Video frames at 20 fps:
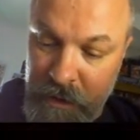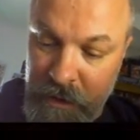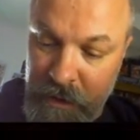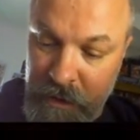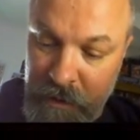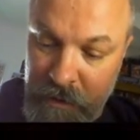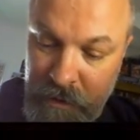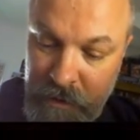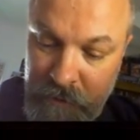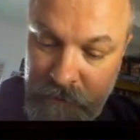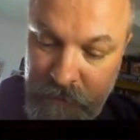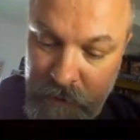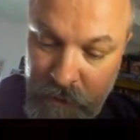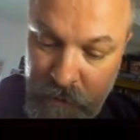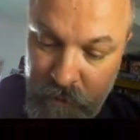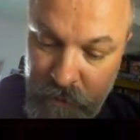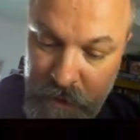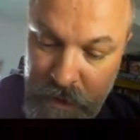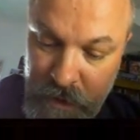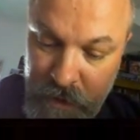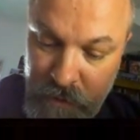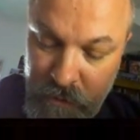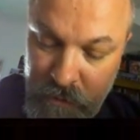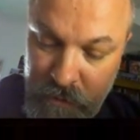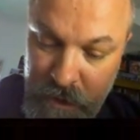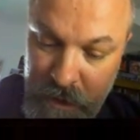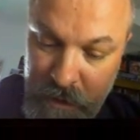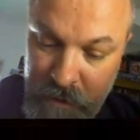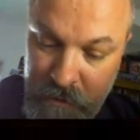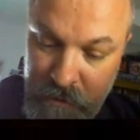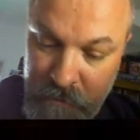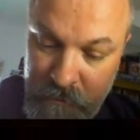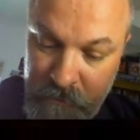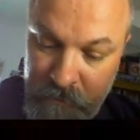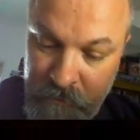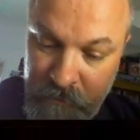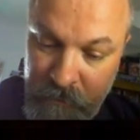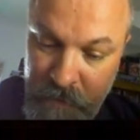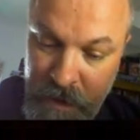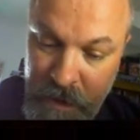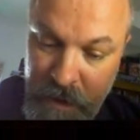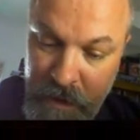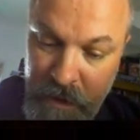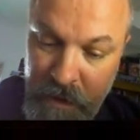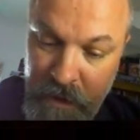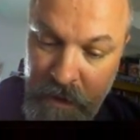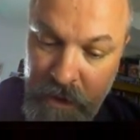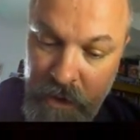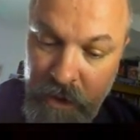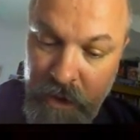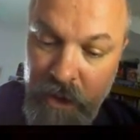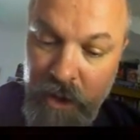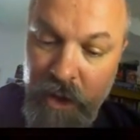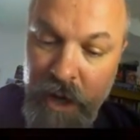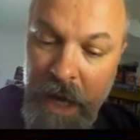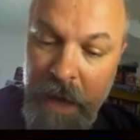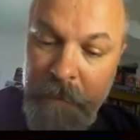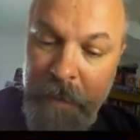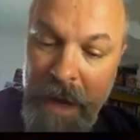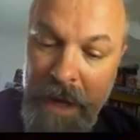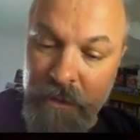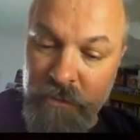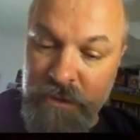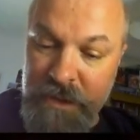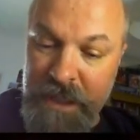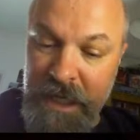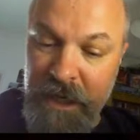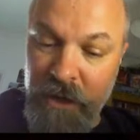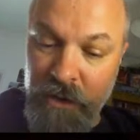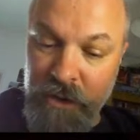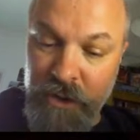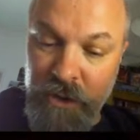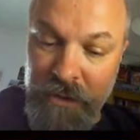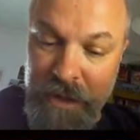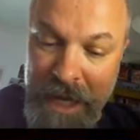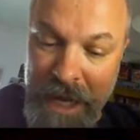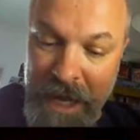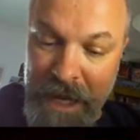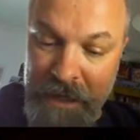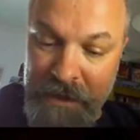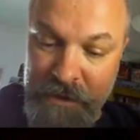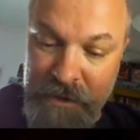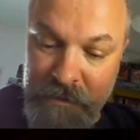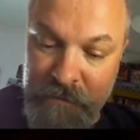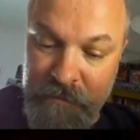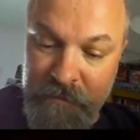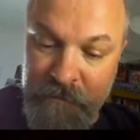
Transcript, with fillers: Oh, I forgot what they're called now. You you get a penalty on your land